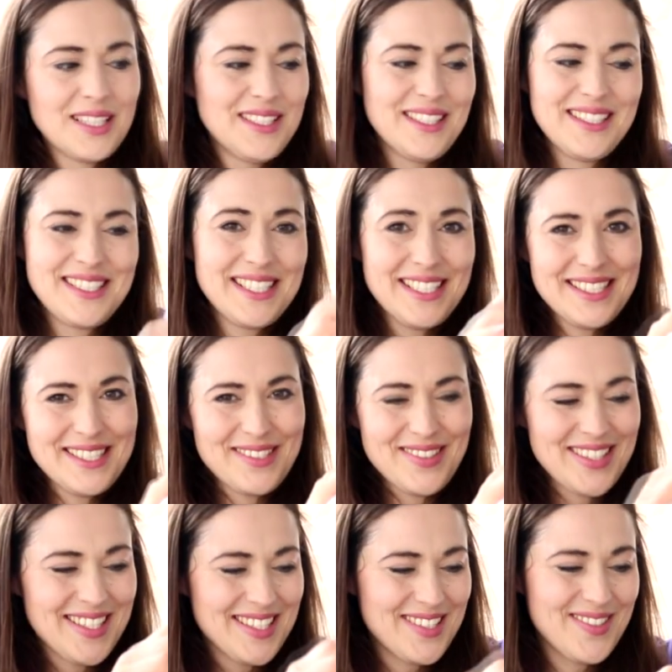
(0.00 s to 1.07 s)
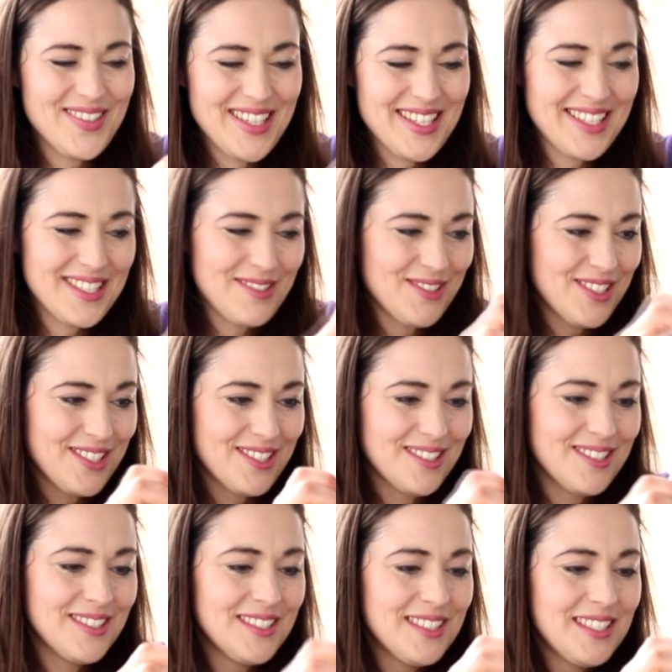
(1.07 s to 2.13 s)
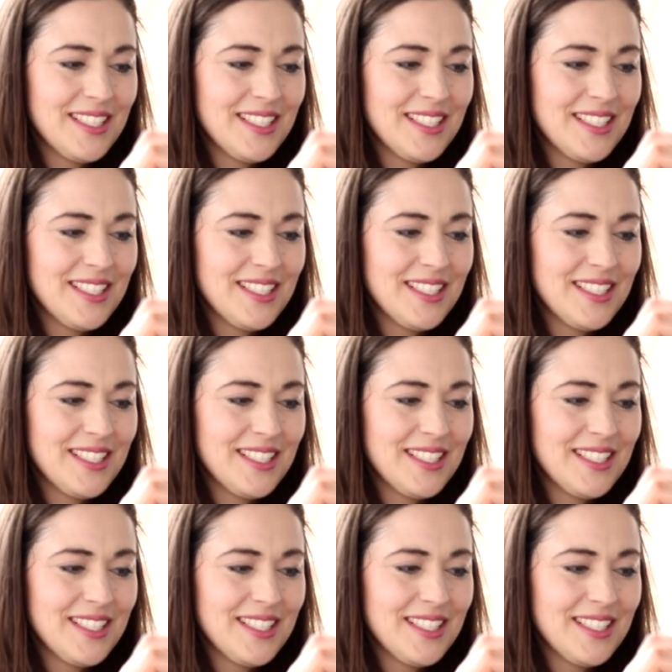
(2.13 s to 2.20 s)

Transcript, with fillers: I didn't do it this quick, that's for sure.